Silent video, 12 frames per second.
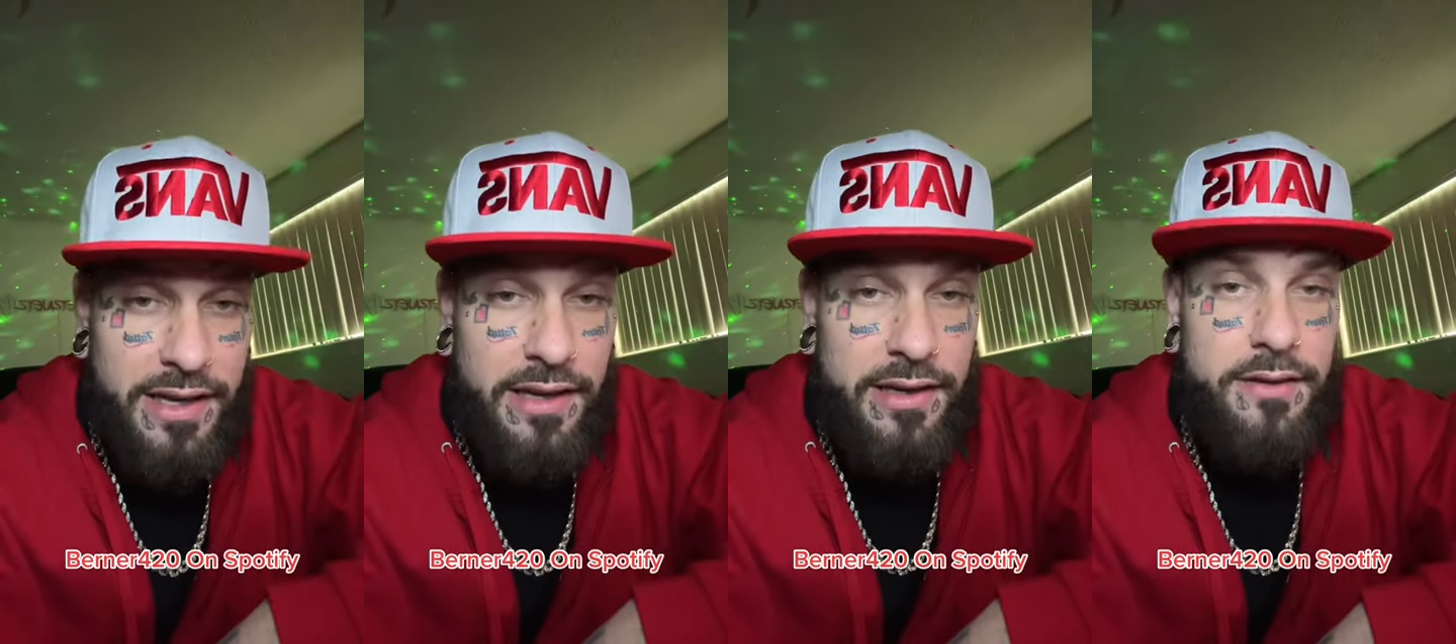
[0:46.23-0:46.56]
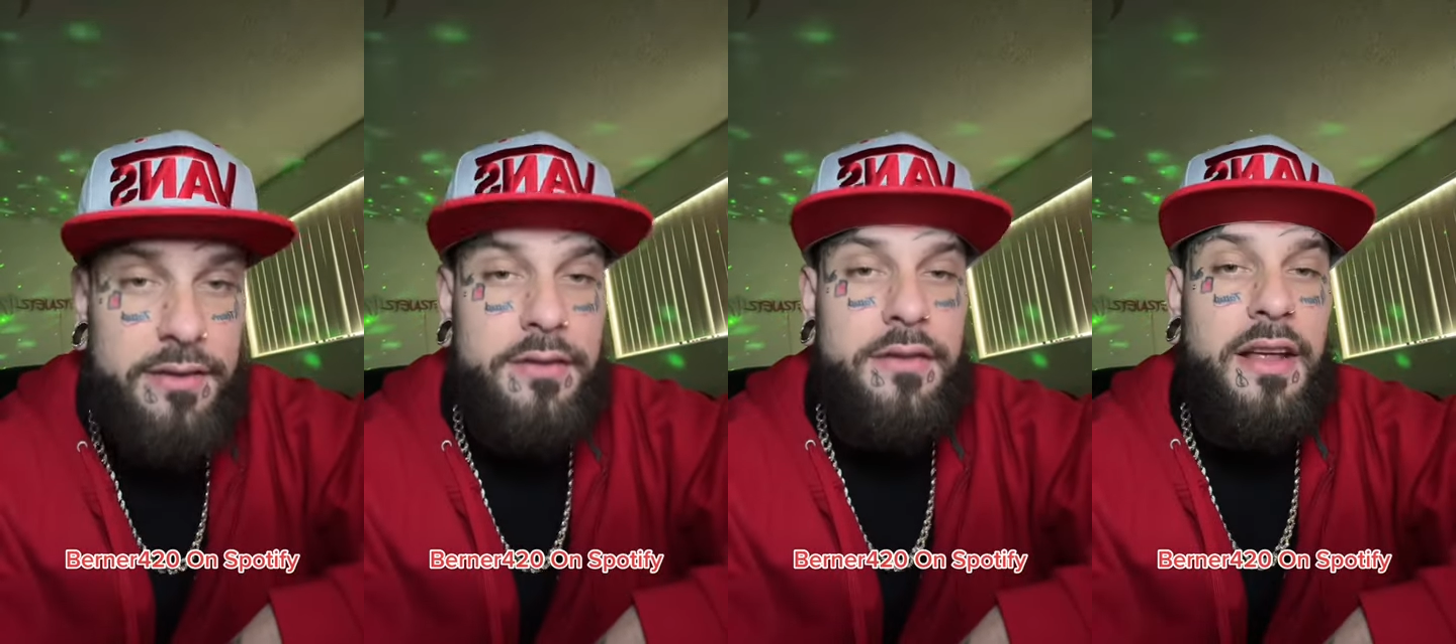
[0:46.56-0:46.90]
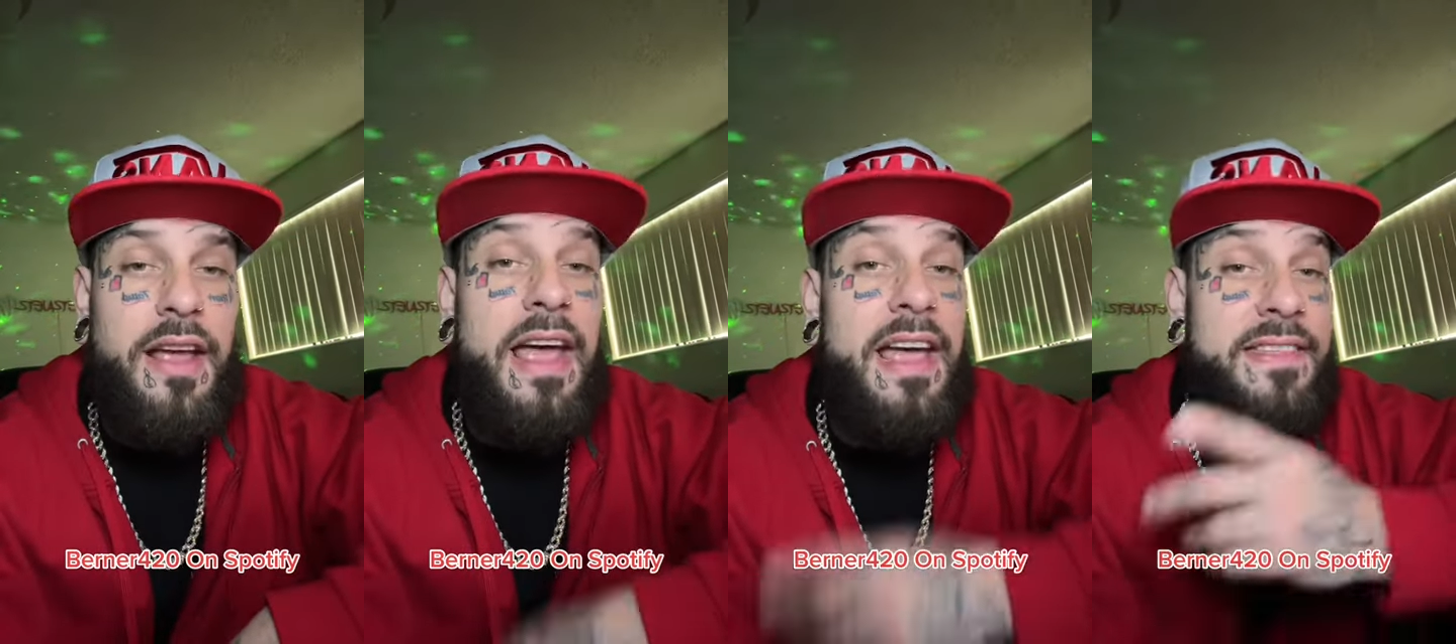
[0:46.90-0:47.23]
it.
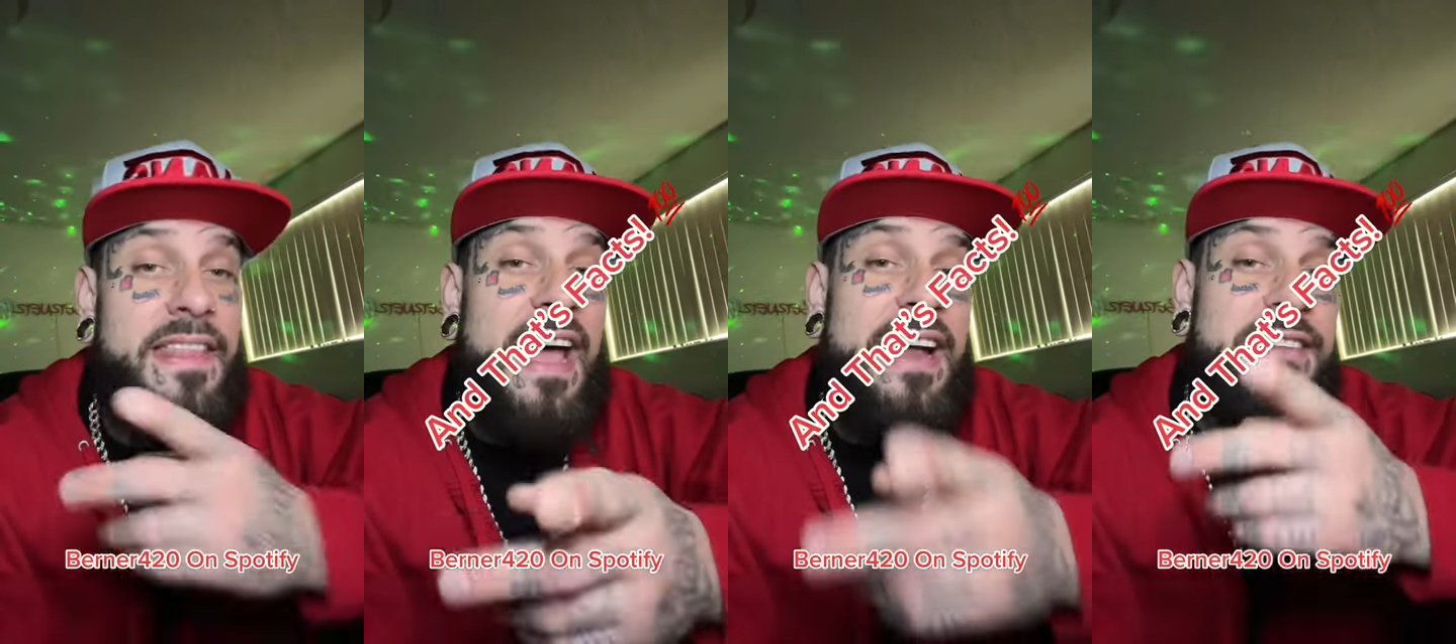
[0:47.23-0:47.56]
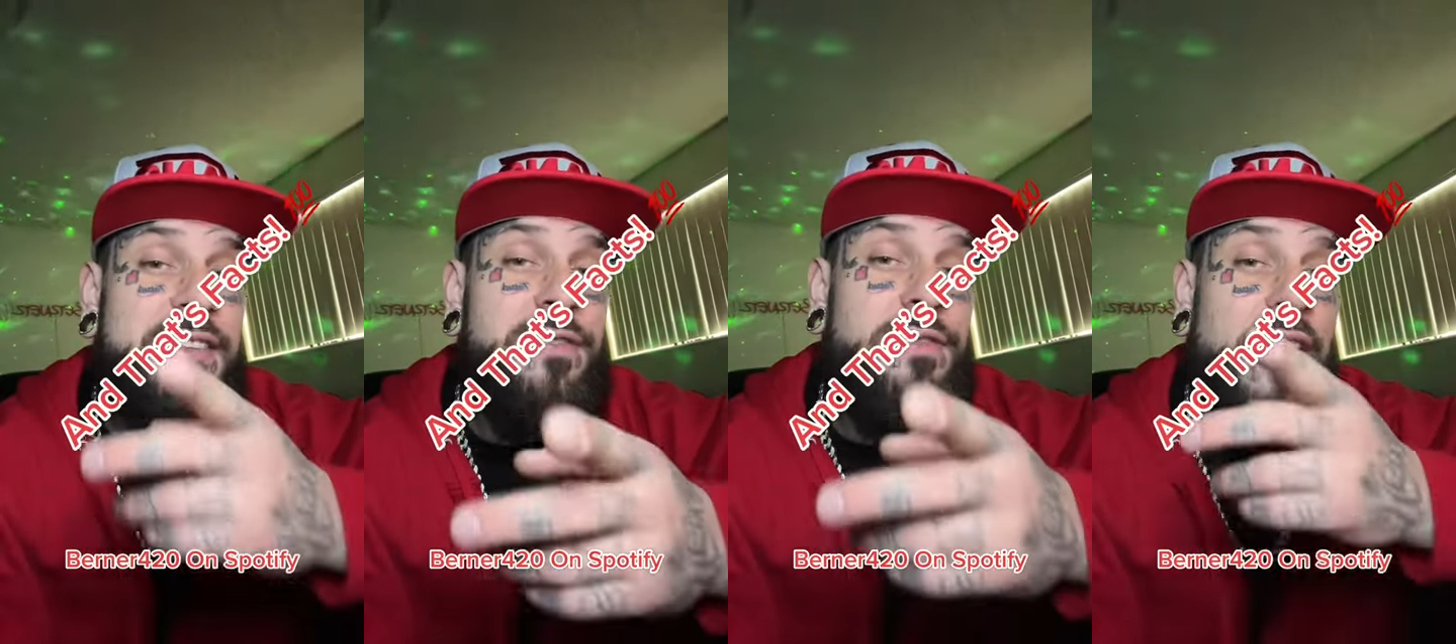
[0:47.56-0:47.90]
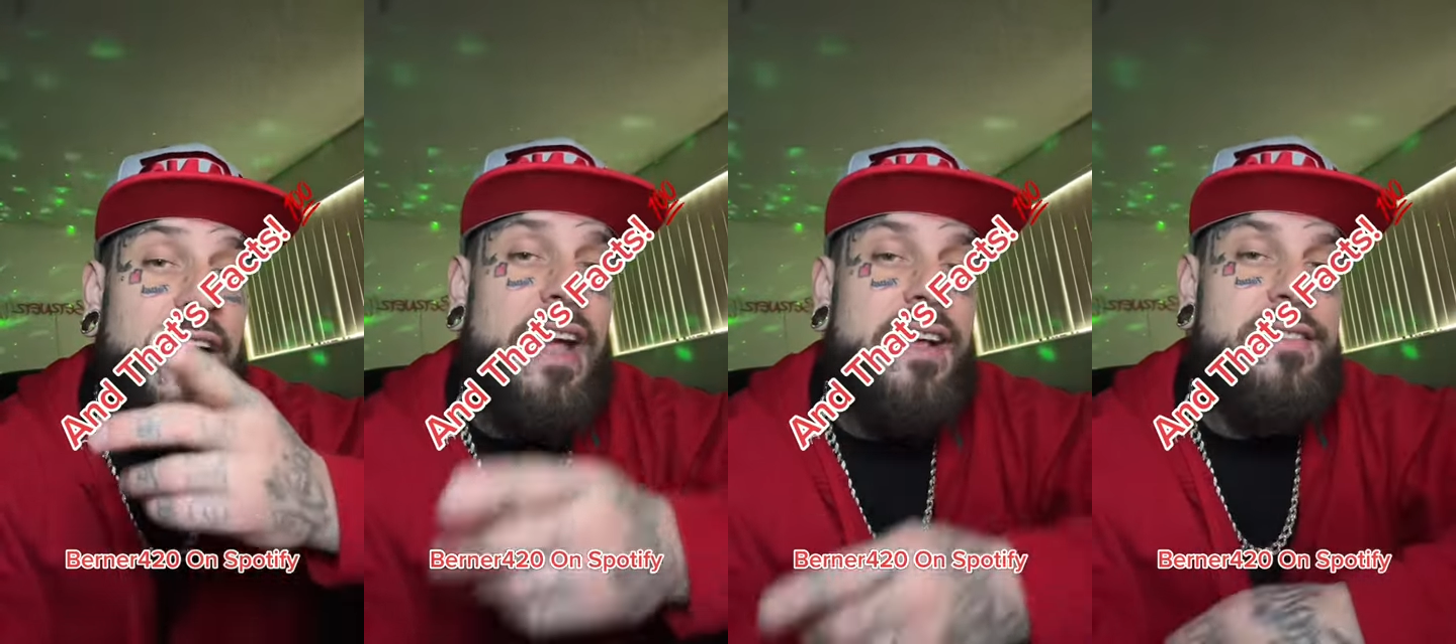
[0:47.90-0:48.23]
And that's
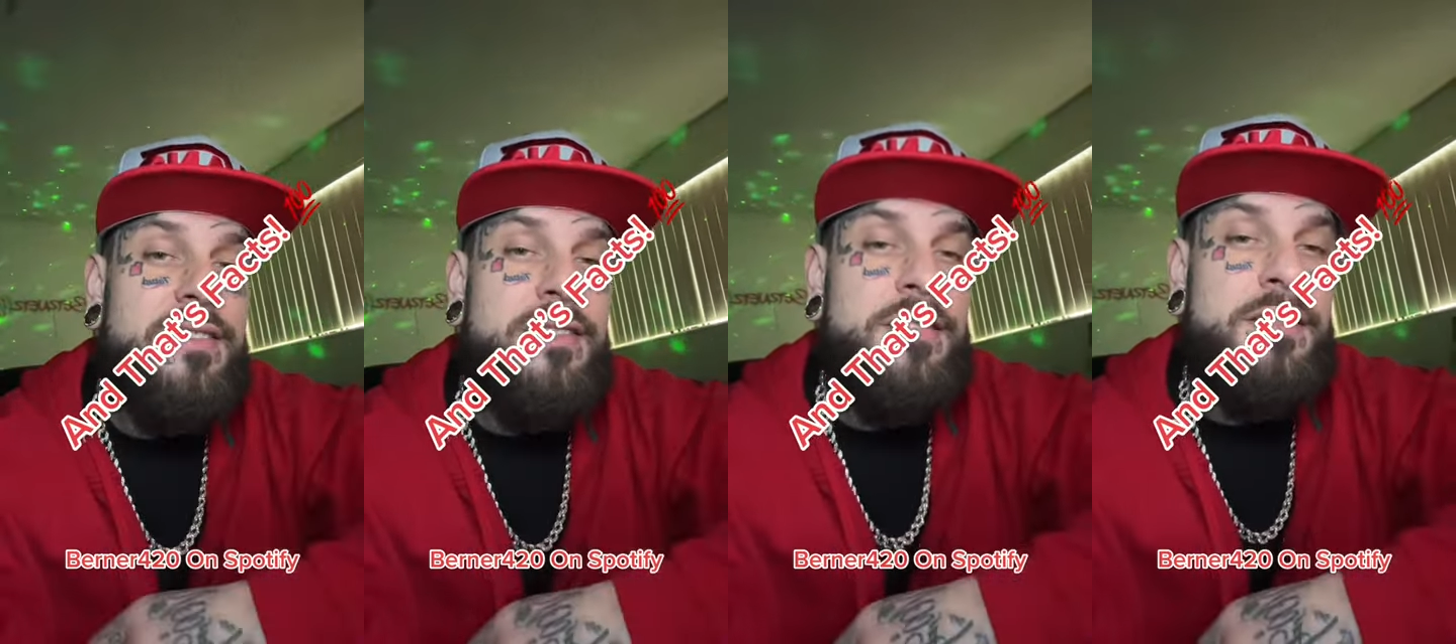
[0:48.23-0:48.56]
facts.